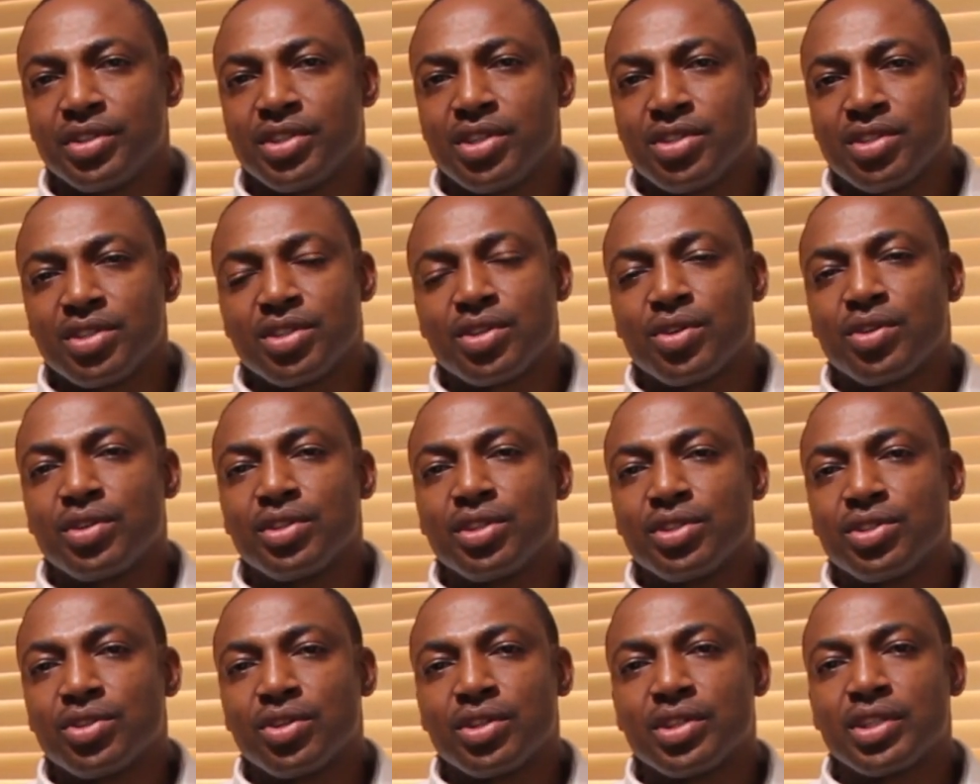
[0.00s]
Disease
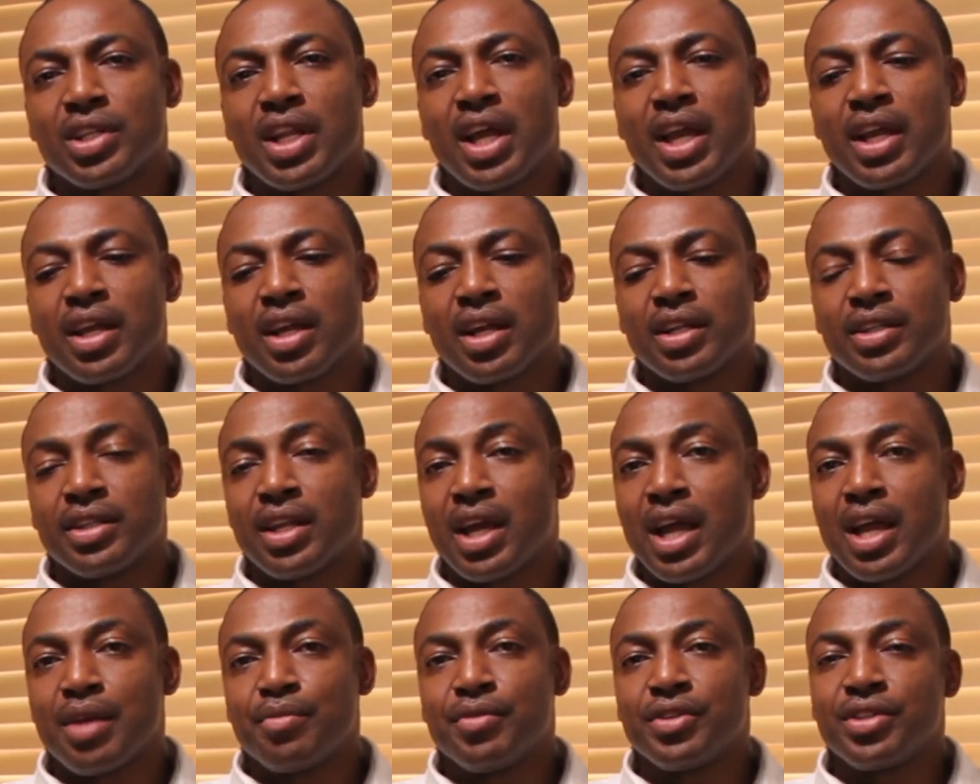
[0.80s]
conditions like
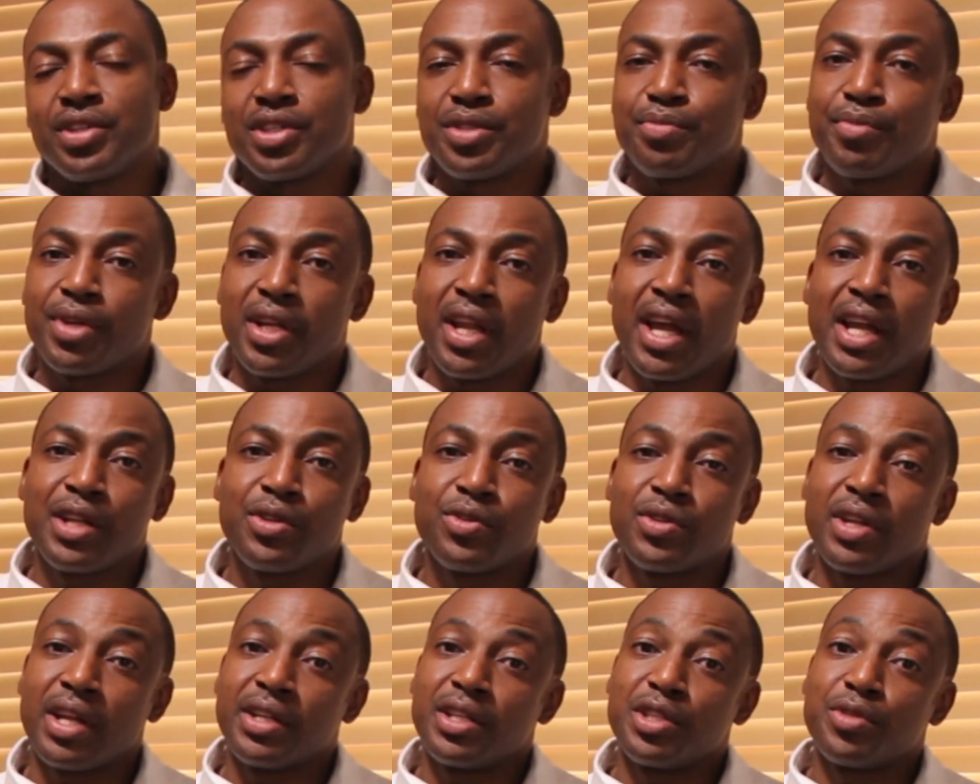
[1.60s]
diabetes
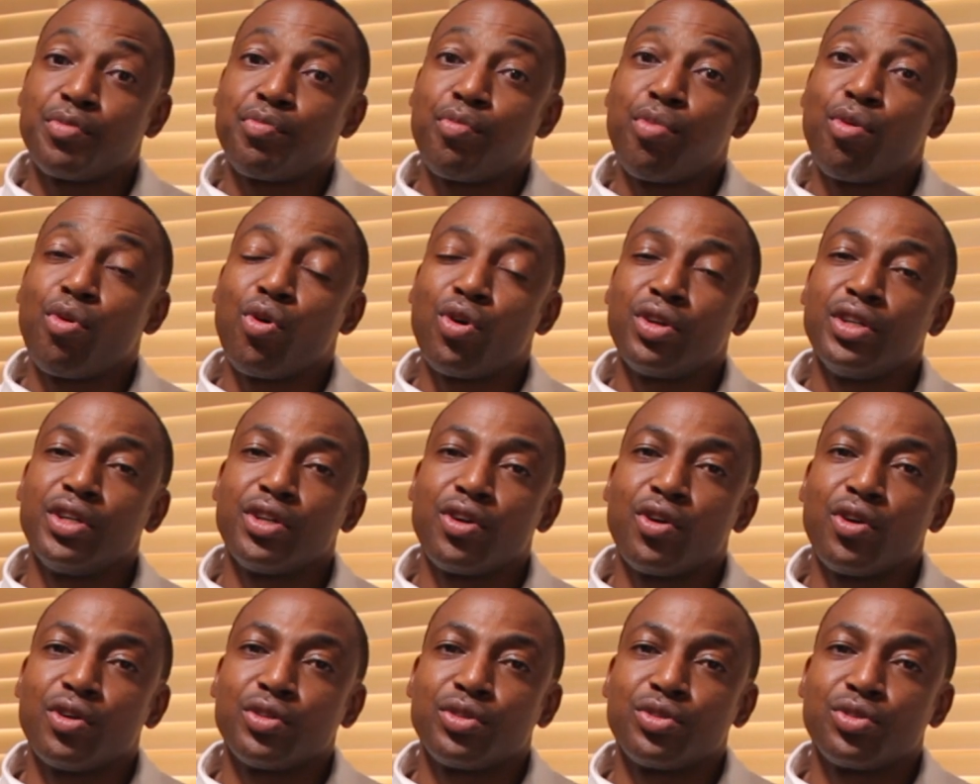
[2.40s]
mellitus that is poorly
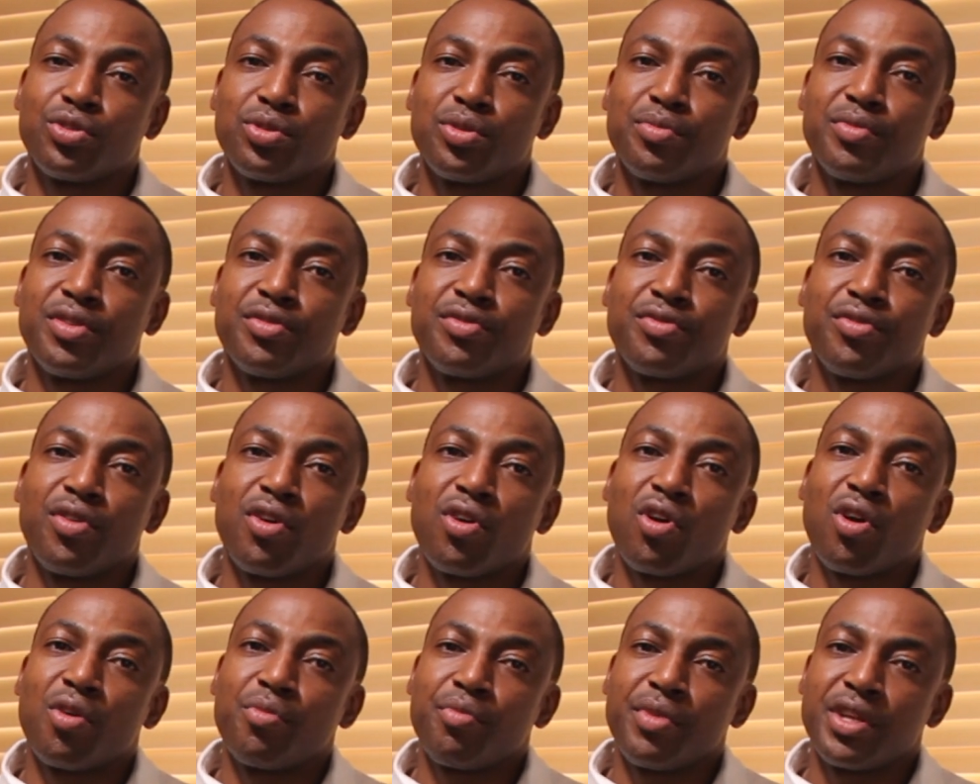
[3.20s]
controlled
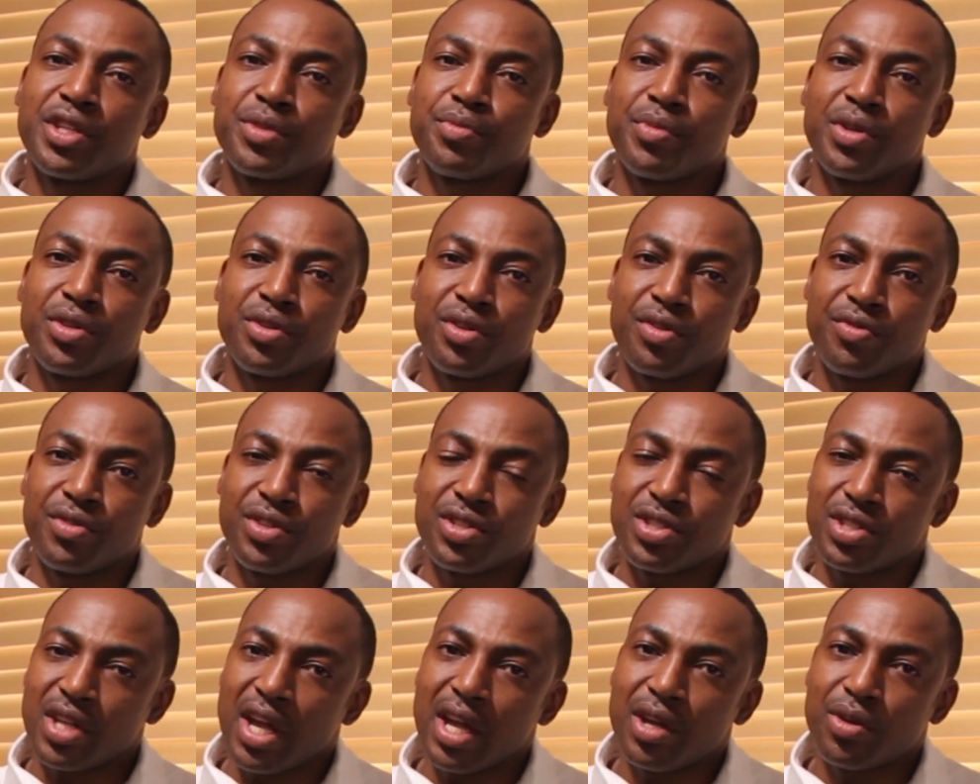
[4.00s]
before commencement of the
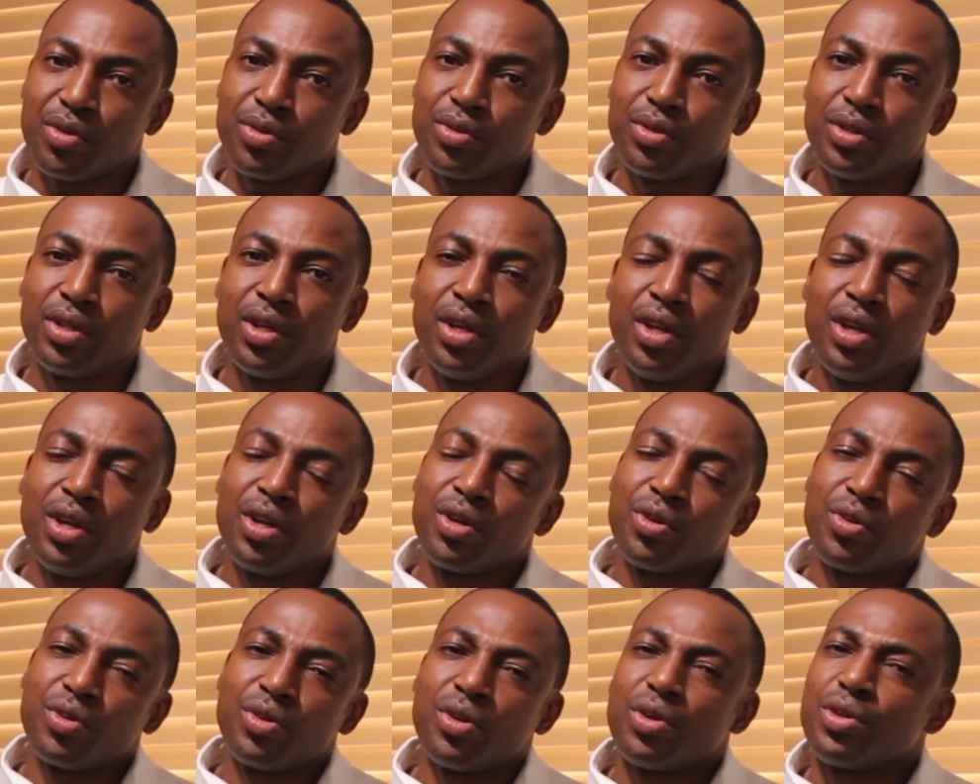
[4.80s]
cycle
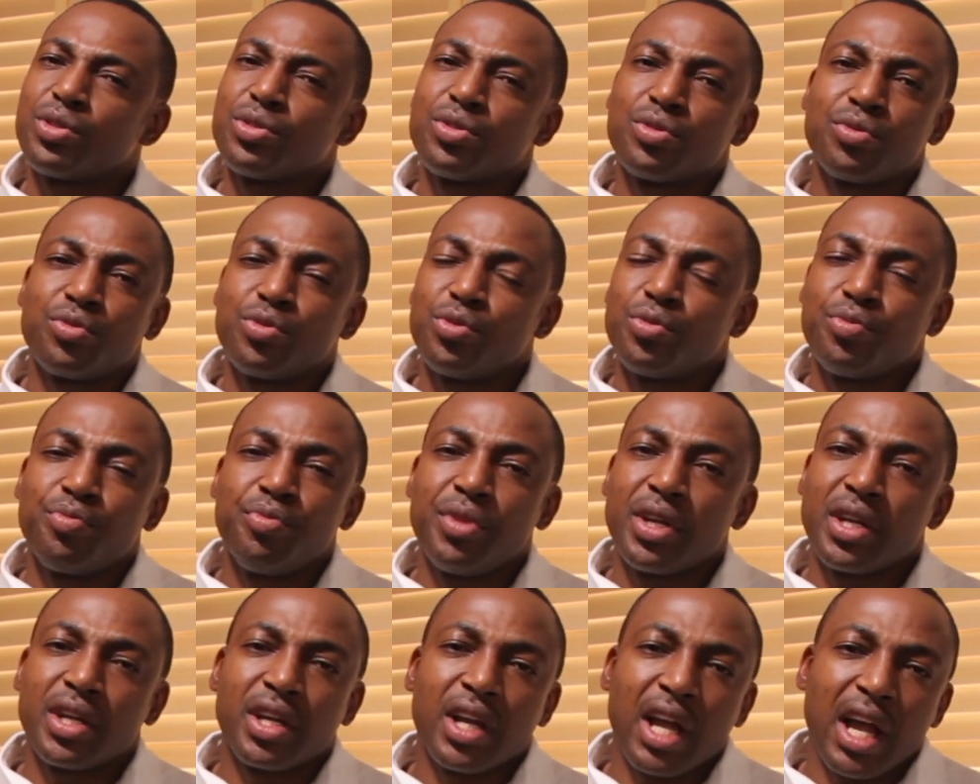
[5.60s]
could also
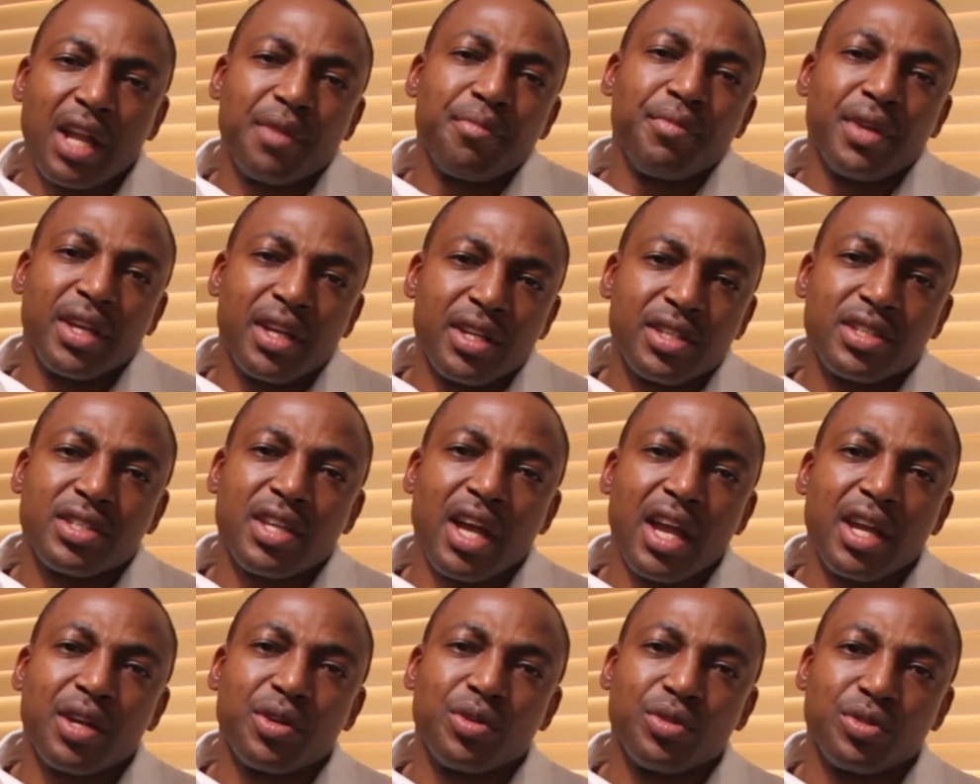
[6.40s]
make a
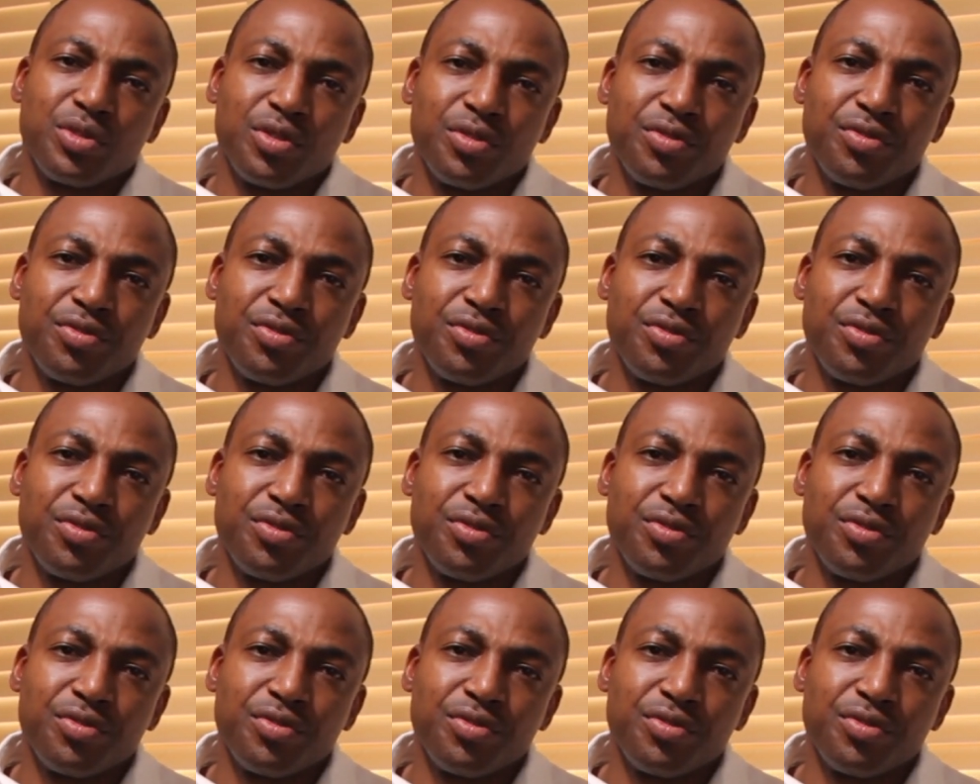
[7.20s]
cycle to